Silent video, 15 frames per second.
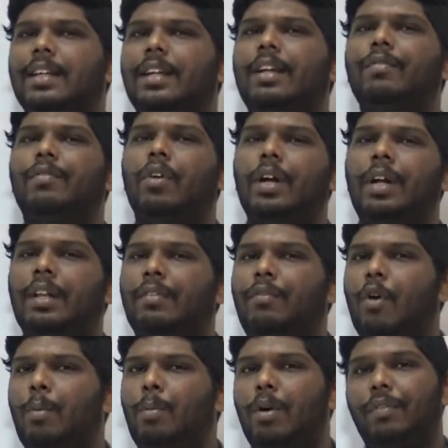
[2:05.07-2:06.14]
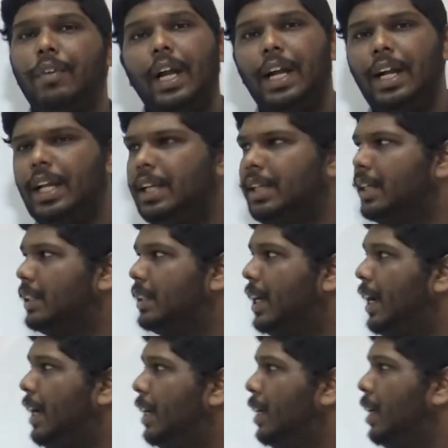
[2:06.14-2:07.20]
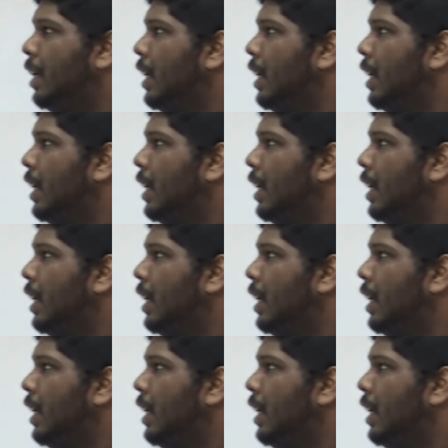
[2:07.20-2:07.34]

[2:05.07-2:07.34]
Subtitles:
in the form of integers, right?